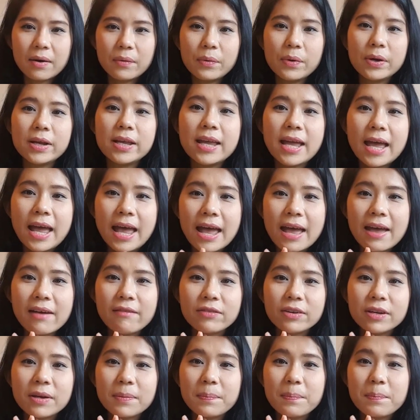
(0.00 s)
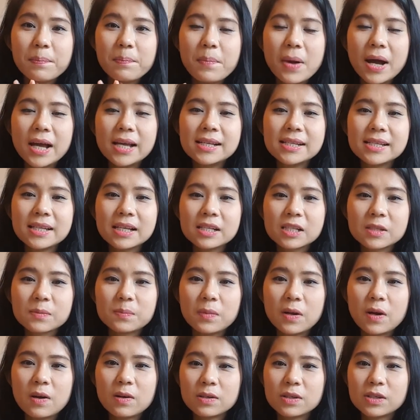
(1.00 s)
We have the basics
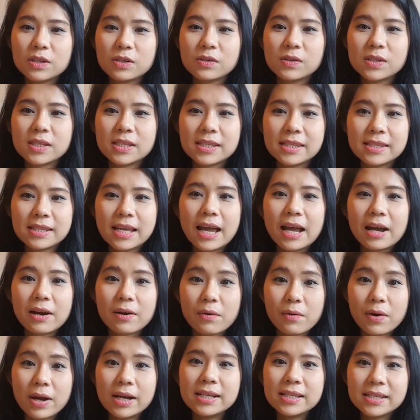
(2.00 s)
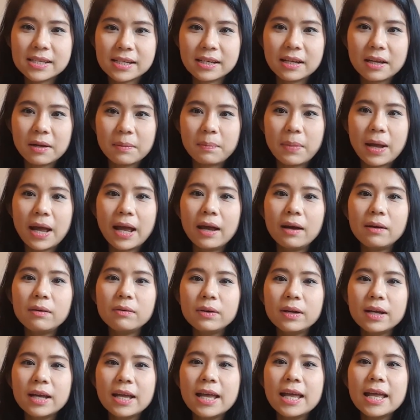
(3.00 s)
block to start writing
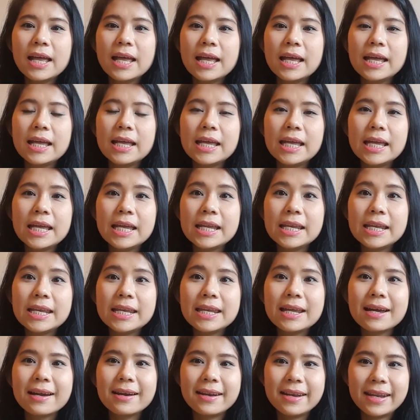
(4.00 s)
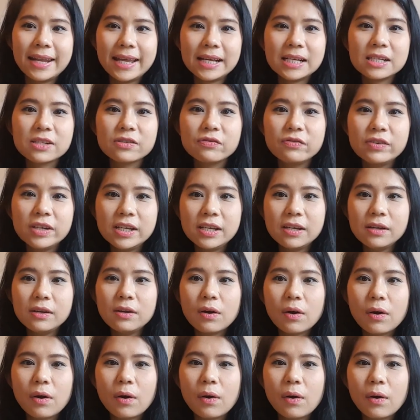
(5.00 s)
about. In the next
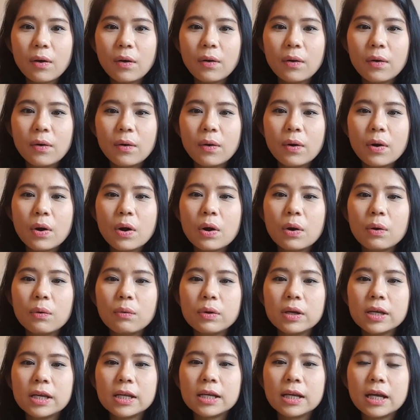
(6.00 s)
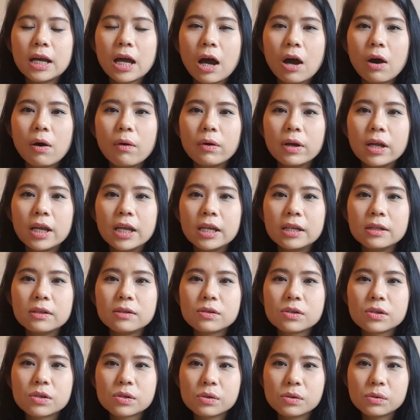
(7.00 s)
video, we go
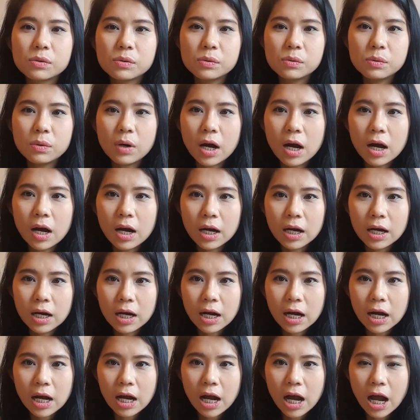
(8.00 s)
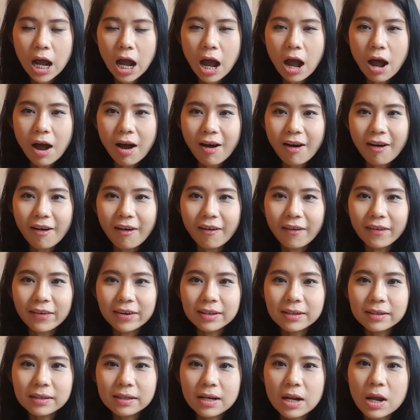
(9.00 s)
into work
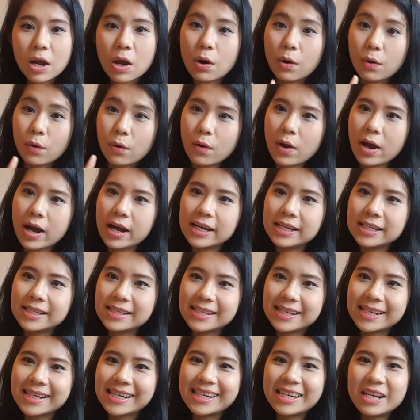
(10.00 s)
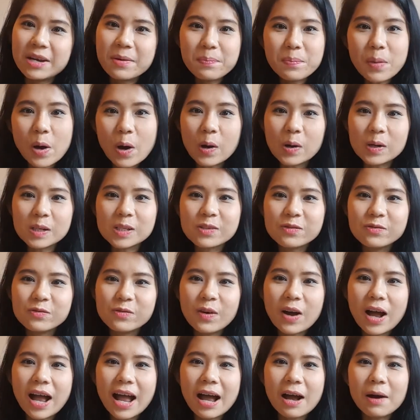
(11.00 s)
on writing the post
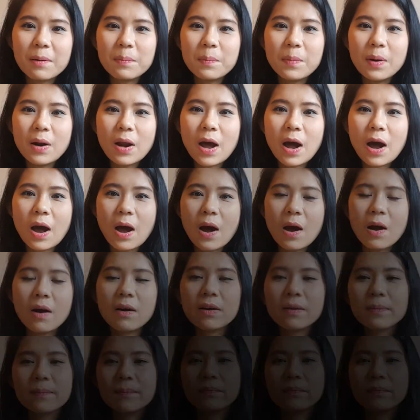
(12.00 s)
for our blog.